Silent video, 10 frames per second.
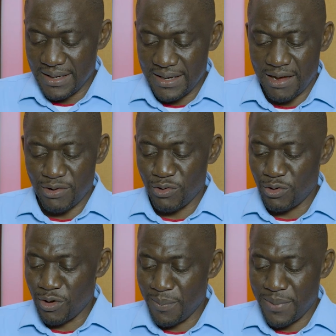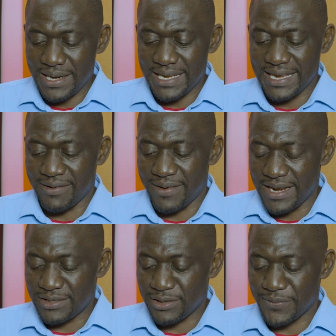They outnumber the
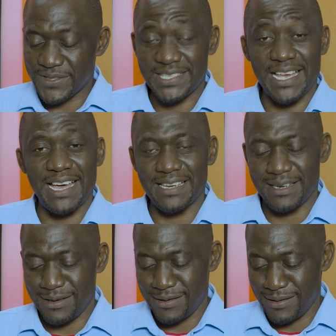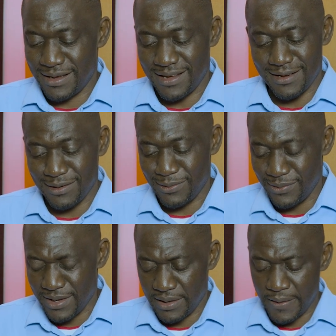grains of sand.
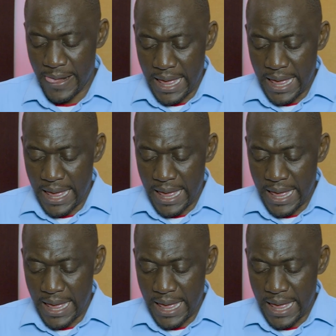Hallelujah.